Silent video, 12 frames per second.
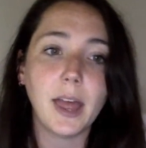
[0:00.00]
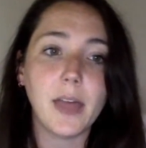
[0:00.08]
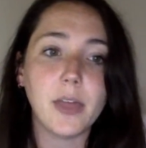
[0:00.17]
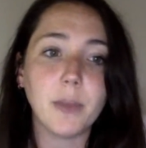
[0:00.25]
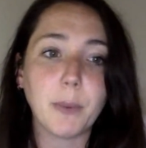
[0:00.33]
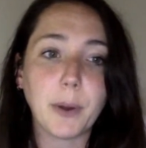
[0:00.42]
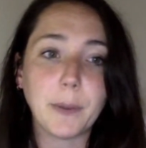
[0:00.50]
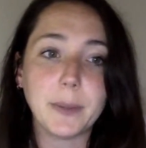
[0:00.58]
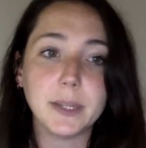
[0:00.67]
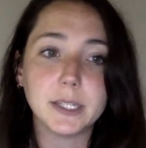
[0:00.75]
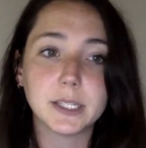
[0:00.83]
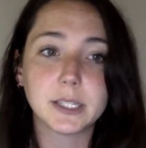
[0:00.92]
And the
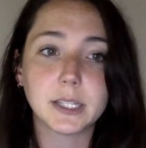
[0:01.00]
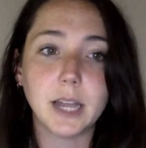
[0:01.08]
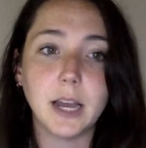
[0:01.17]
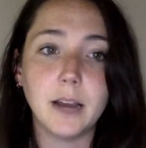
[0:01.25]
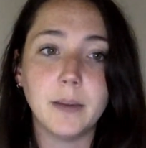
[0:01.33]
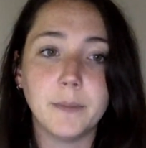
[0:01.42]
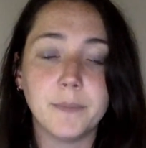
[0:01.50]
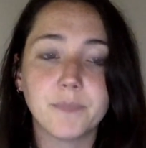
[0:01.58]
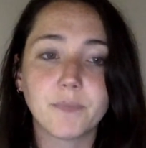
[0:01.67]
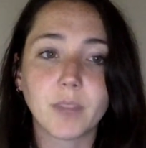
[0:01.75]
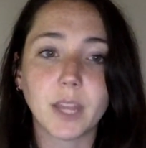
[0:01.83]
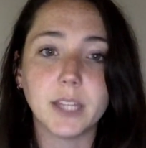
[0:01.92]
purpose
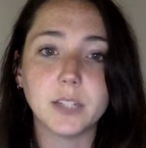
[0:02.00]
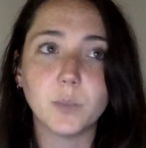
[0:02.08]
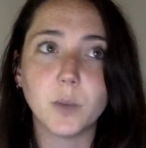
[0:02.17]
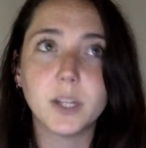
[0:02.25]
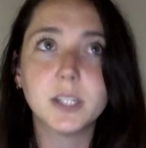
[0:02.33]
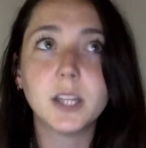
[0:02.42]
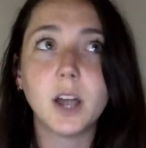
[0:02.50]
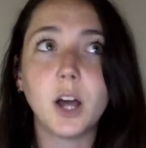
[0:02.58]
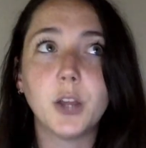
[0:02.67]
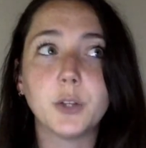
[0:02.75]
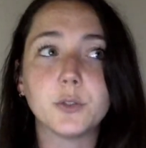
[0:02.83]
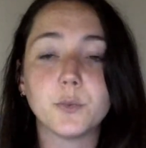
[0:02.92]
is what is the
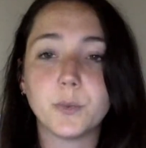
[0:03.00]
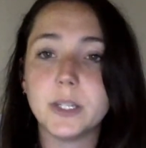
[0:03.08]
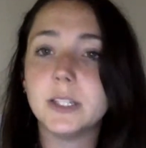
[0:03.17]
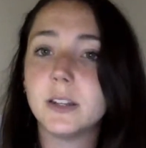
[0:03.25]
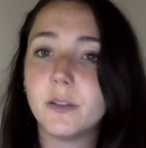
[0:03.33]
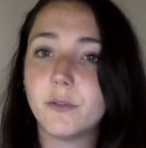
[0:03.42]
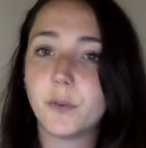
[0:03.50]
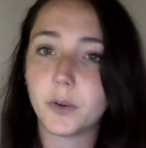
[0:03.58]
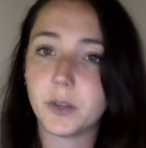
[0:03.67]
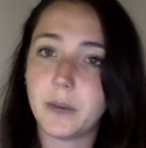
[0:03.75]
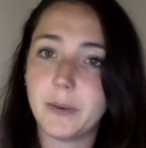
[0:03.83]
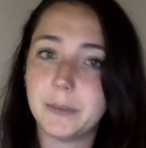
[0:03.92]
author's reason for
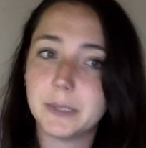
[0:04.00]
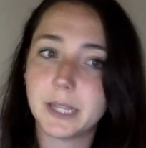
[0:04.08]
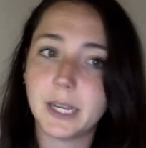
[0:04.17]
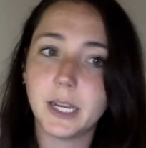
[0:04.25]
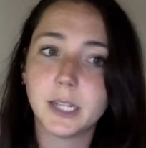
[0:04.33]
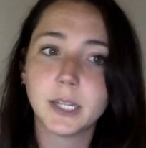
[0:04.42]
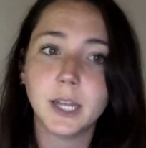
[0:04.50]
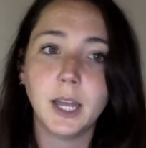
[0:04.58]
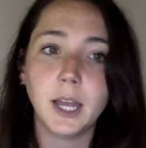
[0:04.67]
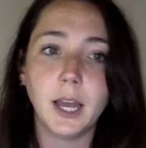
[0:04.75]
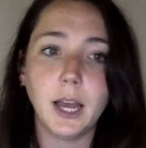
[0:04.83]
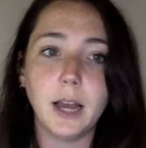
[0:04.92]
that website.
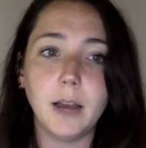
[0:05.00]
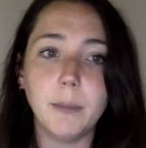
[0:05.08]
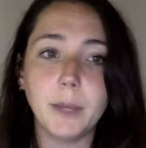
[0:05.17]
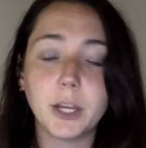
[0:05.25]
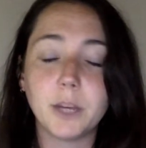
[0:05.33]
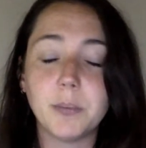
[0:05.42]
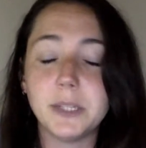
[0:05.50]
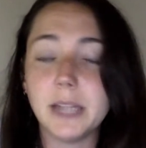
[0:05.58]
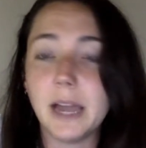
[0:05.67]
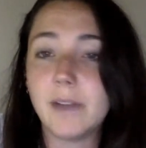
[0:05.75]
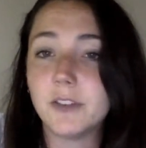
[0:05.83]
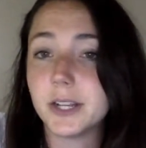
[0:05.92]
It could be to
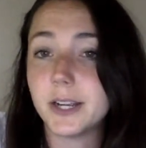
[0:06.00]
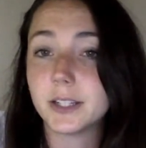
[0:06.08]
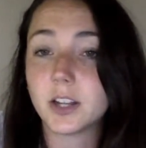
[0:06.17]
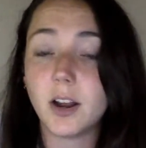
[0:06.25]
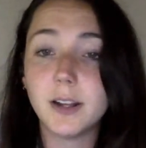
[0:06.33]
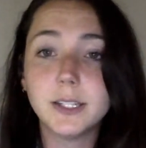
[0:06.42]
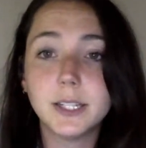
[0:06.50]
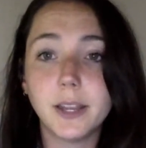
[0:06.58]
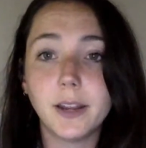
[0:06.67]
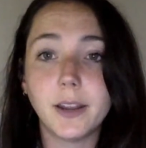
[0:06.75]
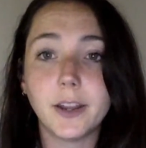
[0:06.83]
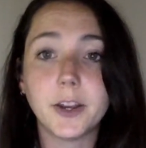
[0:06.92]
advertise
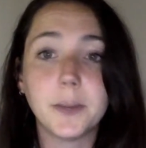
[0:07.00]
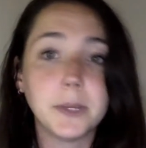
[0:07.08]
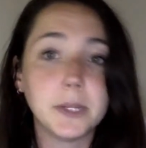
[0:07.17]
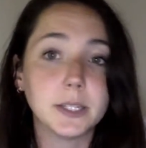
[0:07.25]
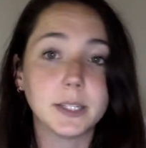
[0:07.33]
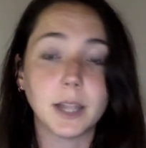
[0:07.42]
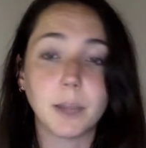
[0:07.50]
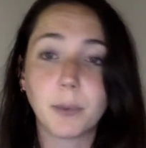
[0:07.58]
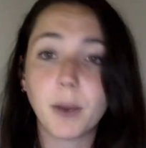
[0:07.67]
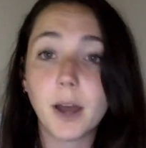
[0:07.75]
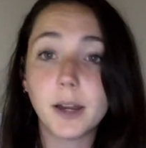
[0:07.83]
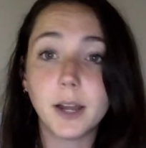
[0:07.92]
content. It could be to sell a
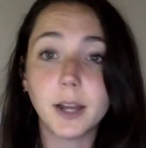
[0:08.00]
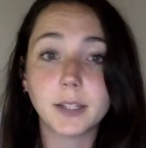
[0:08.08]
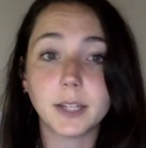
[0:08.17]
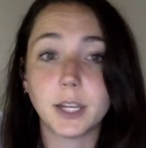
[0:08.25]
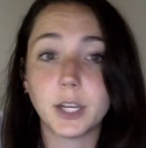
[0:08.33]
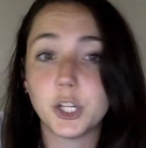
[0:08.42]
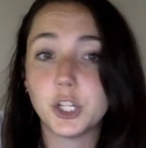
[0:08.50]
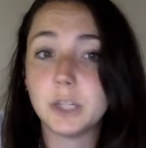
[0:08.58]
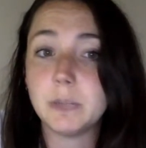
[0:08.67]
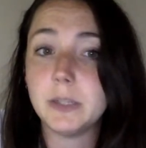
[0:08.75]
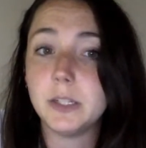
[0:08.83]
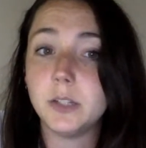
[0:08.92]
product. It could
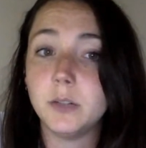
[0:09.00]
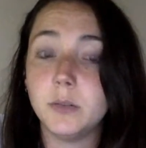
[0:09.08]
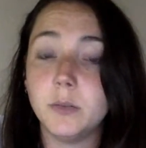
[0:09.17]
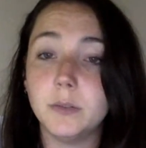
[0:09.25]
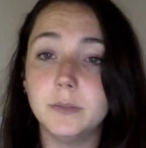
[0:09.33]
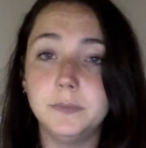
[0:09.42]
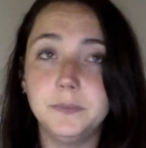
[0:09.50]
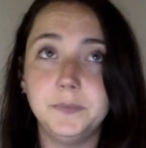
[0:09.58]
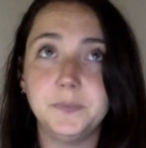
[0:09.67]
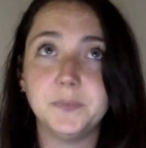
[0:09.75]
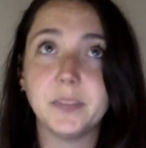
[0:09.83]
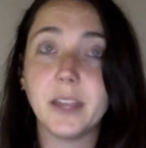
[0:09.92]
just be to
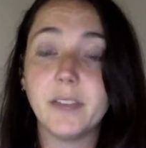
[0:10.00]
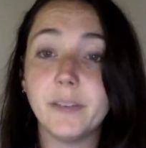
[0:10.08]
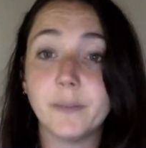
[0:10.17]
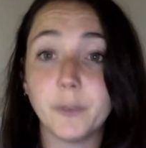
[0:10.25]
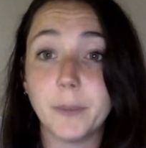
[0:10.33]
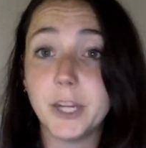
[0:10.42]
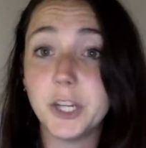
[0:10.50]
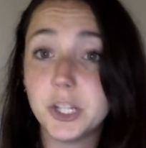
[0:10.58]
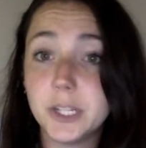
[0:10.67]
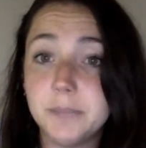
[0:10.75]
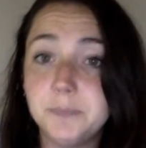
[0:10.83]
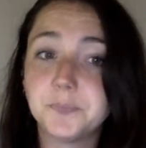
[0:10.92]
give
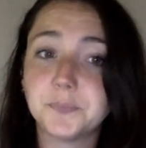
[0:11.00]
information.